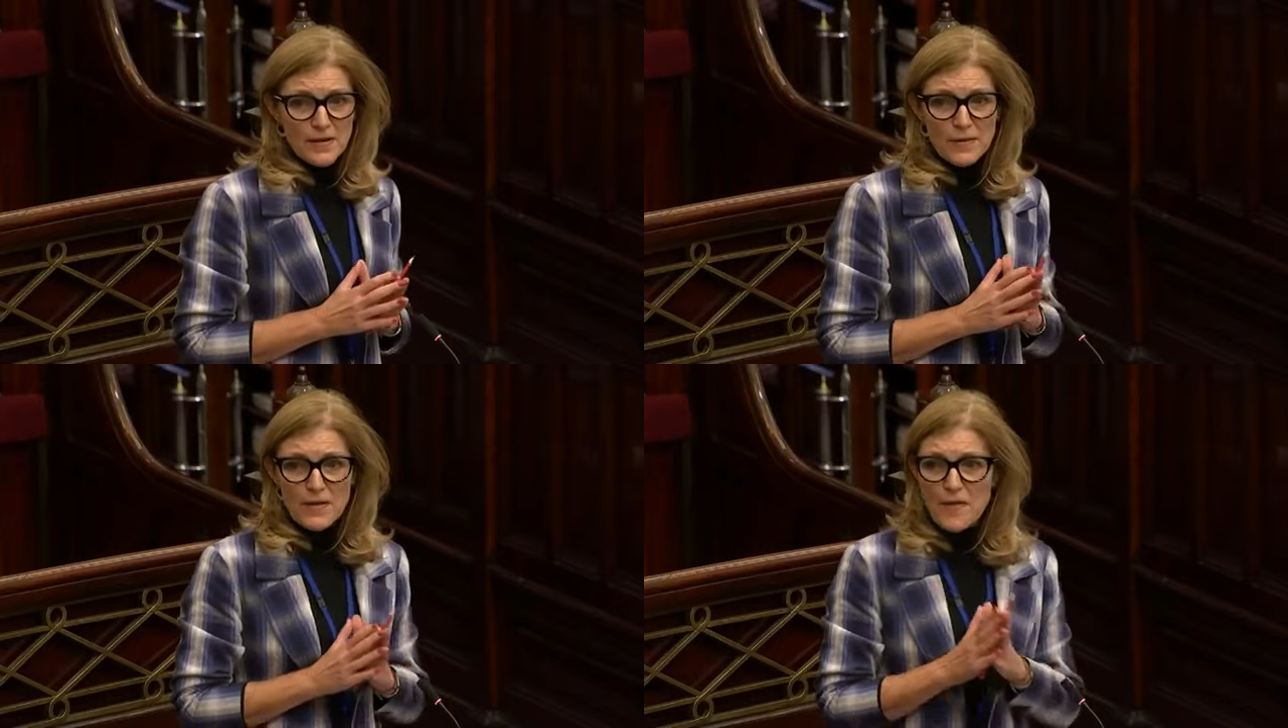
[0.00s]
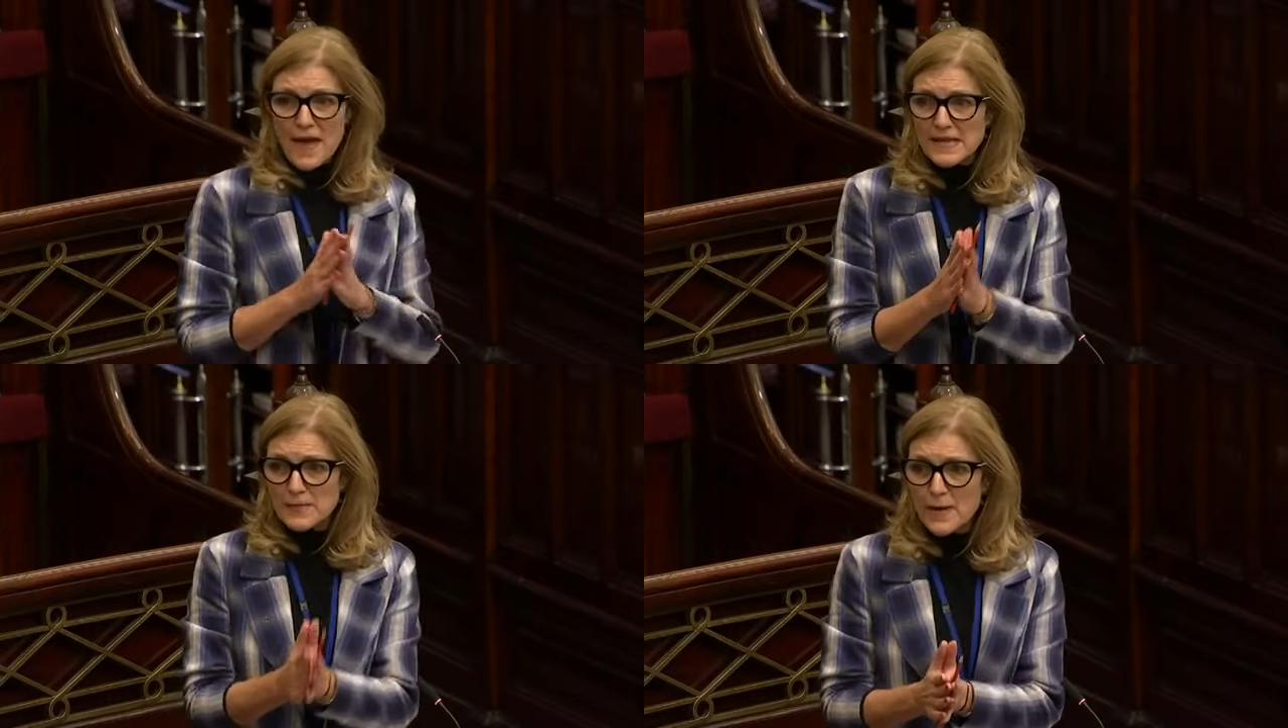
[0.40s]
whether
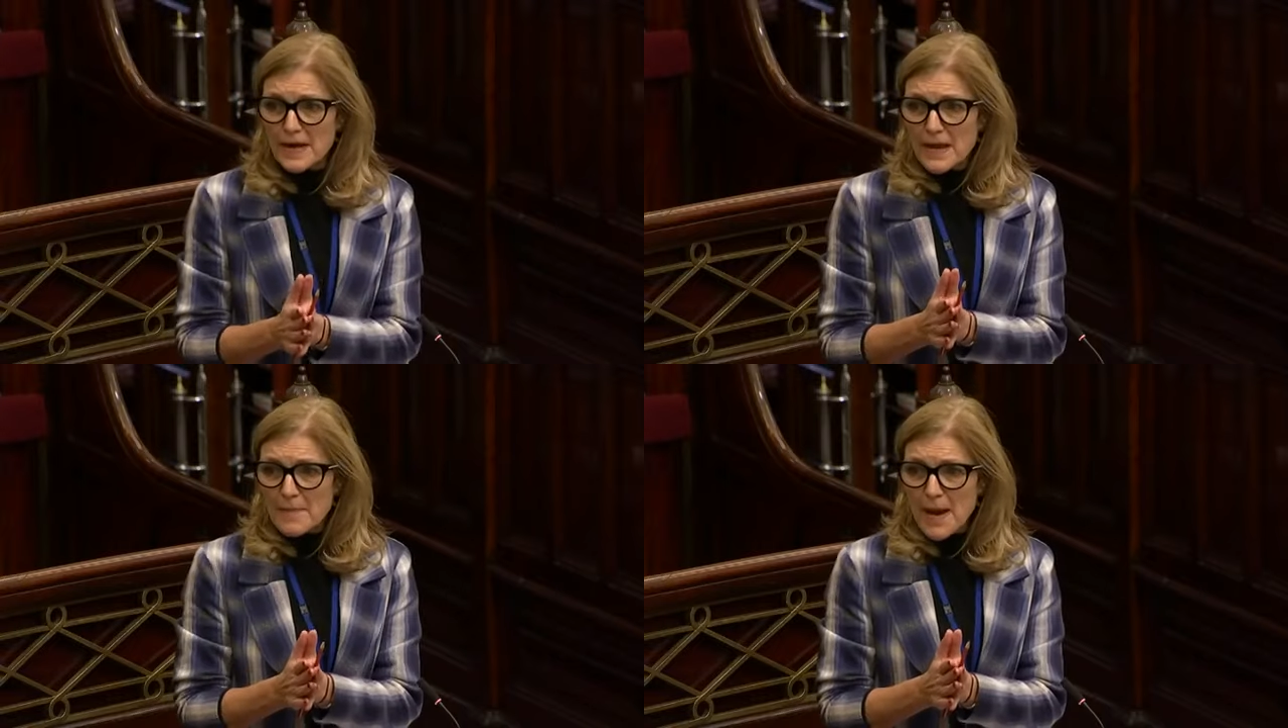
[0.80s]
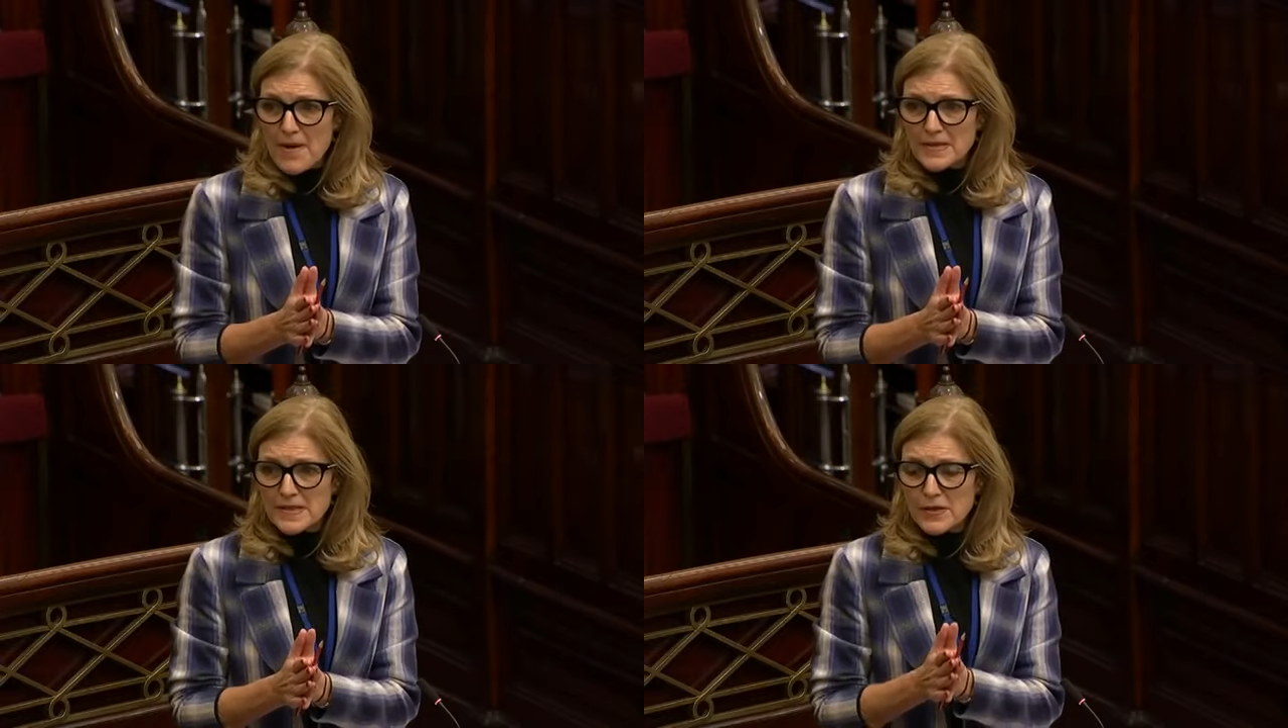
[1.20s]
that's when their
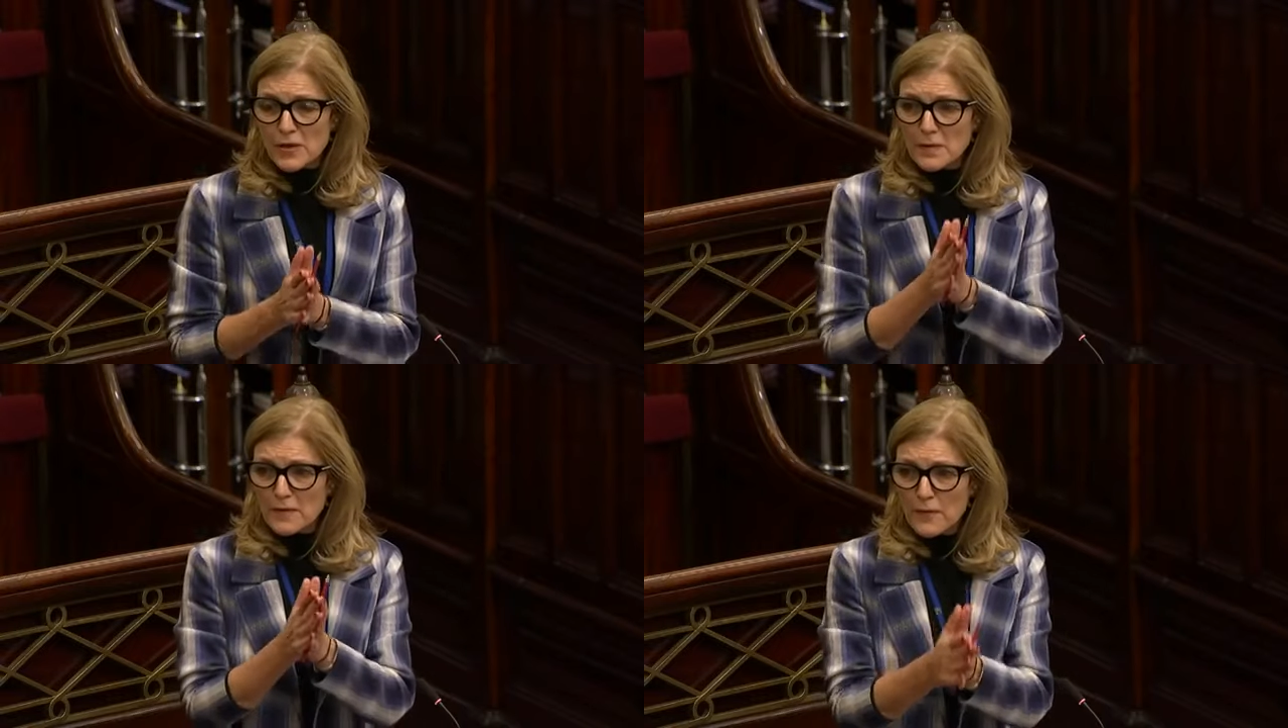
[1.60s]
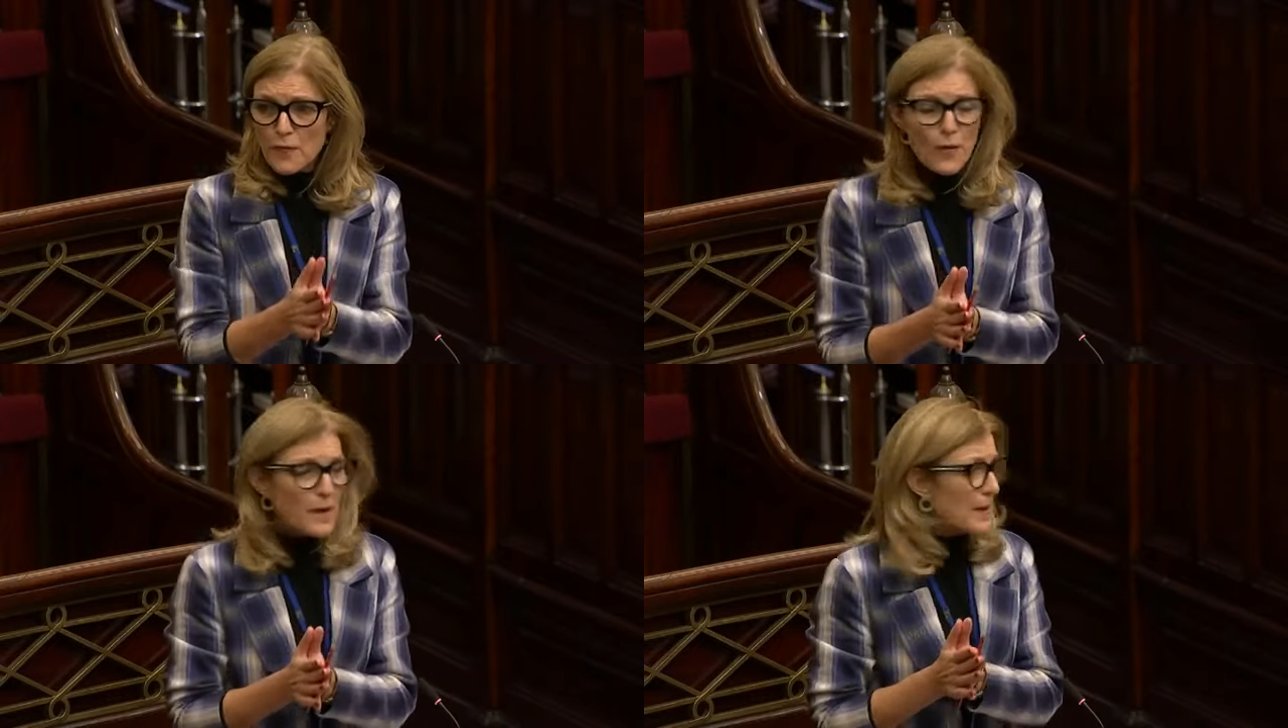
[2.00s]
parents go
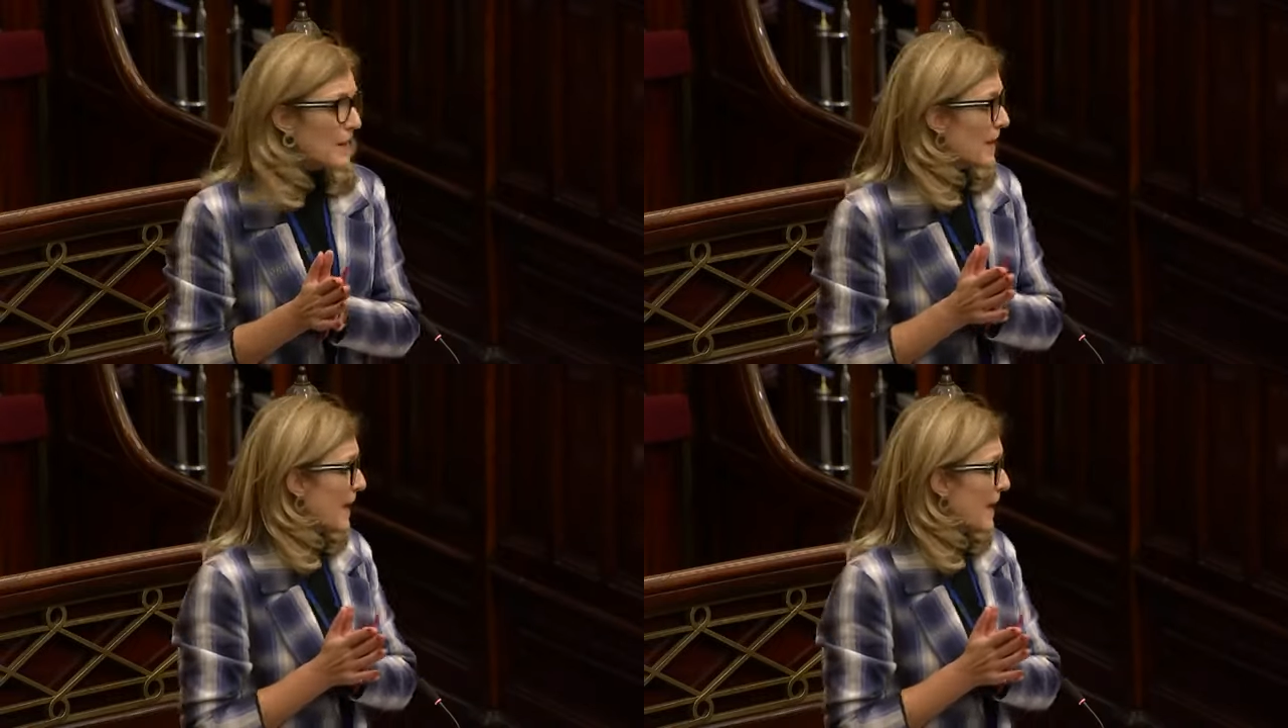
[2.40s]
before